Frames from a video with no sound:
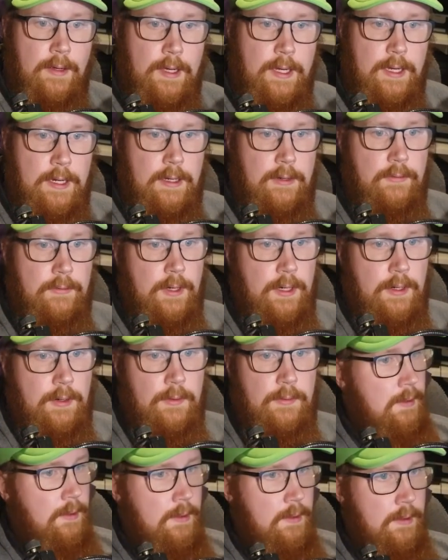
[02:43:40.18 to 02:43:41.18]
hey,
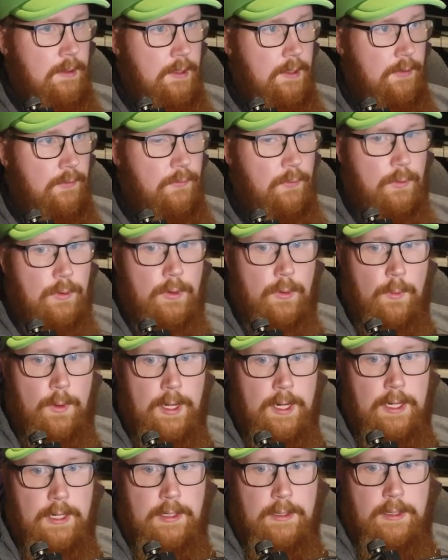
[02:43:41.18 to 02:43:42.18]
Draco. Welcome. Thanks for the
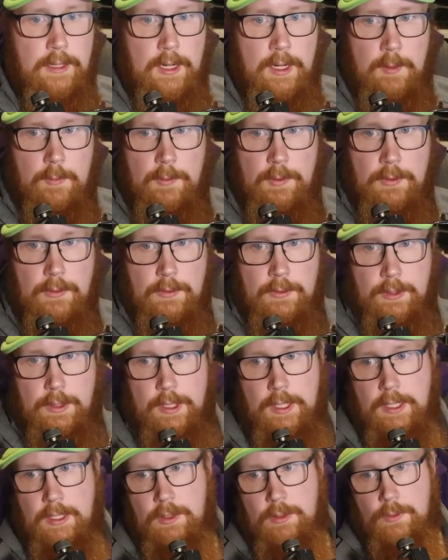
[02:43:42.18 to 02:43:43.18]
raid, gamer.
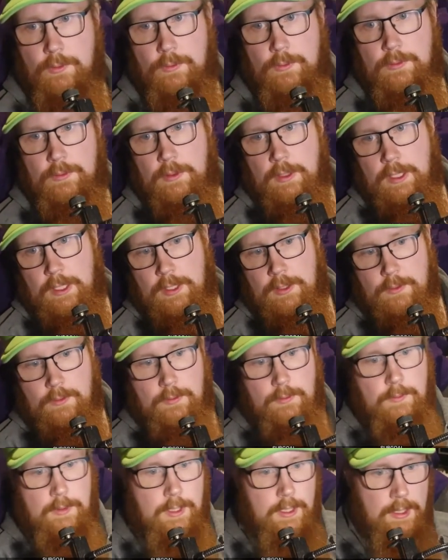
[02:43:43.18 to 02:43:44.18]
Thank you. Thank you.
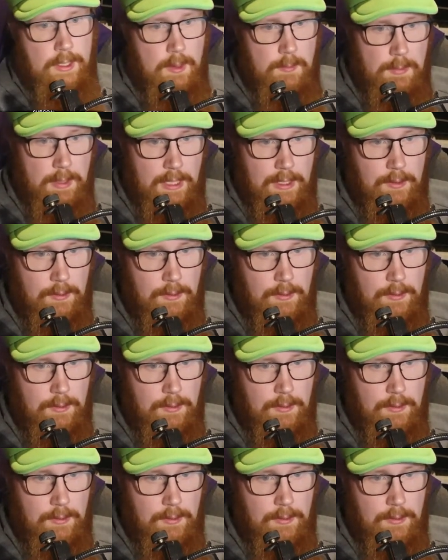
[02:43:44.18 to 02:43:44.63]
We're gonna get back